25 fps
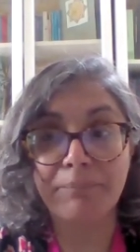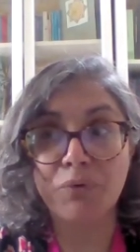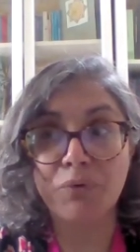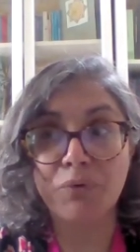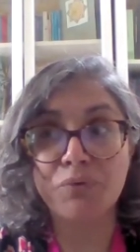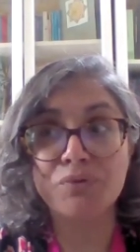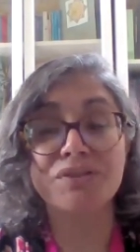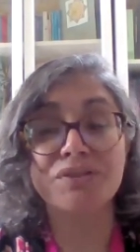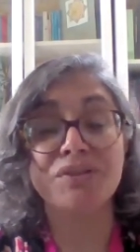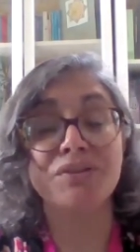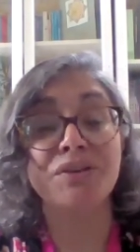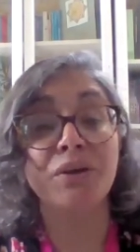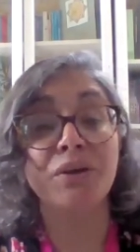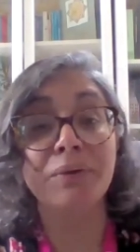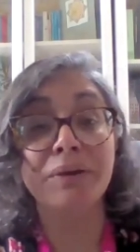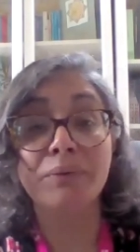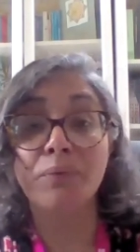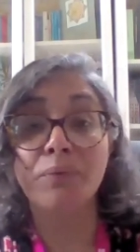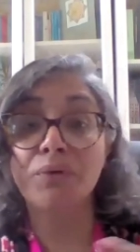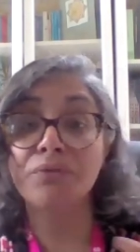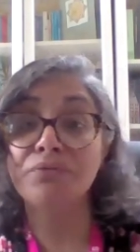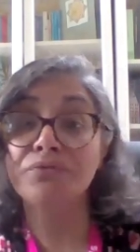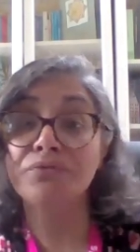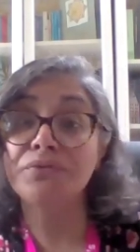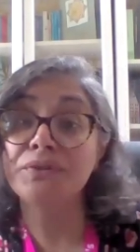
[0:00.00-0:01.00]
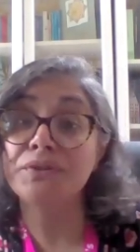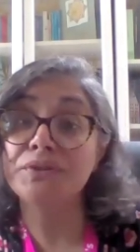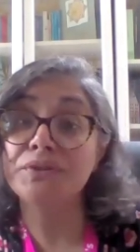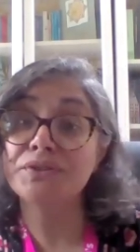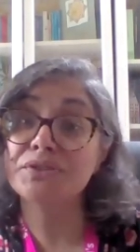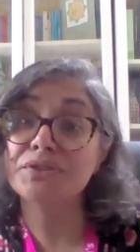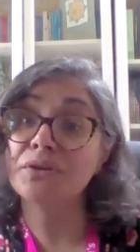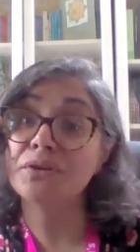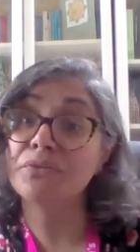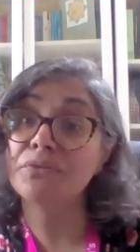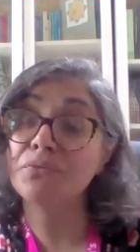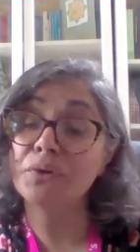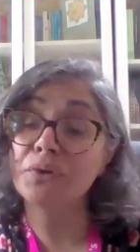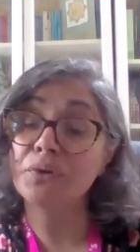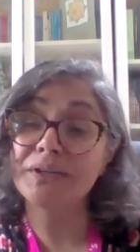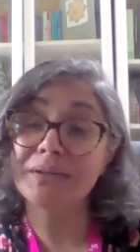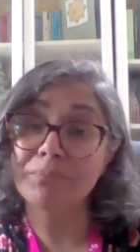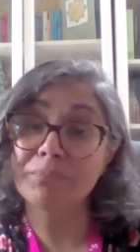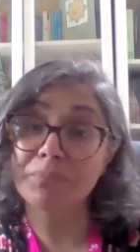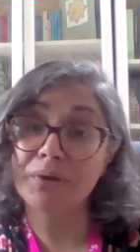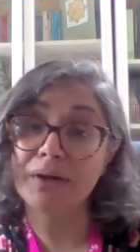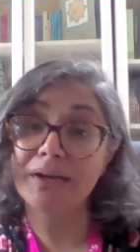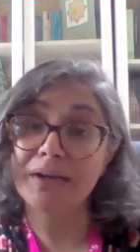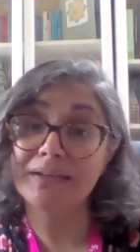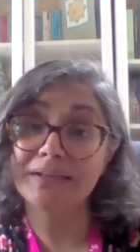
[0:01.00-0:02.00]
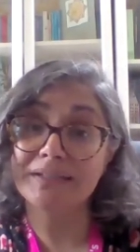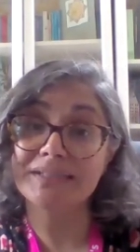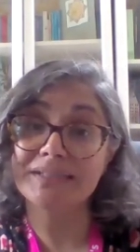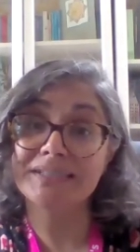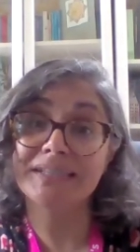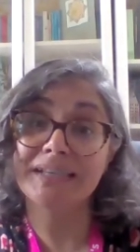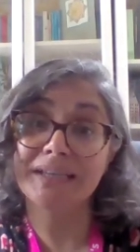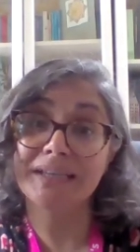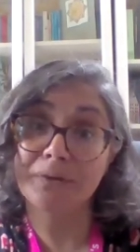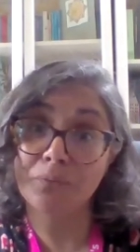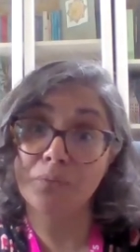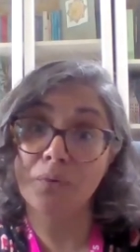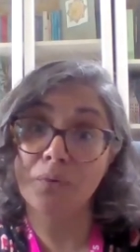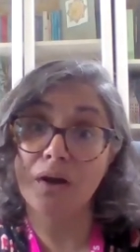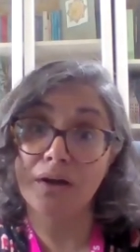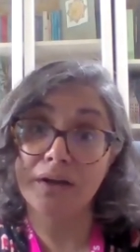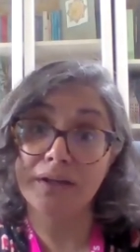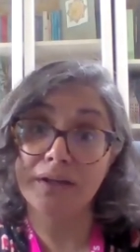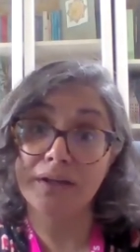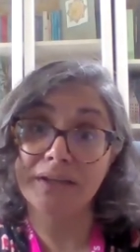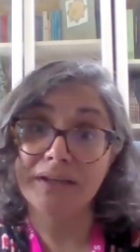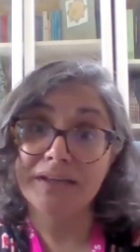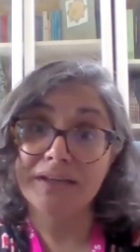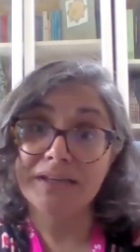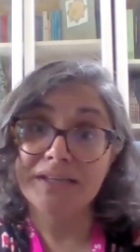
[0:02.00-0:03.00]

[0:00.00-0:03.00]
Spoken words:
also knowing what foods to avoid in pregnancy and why.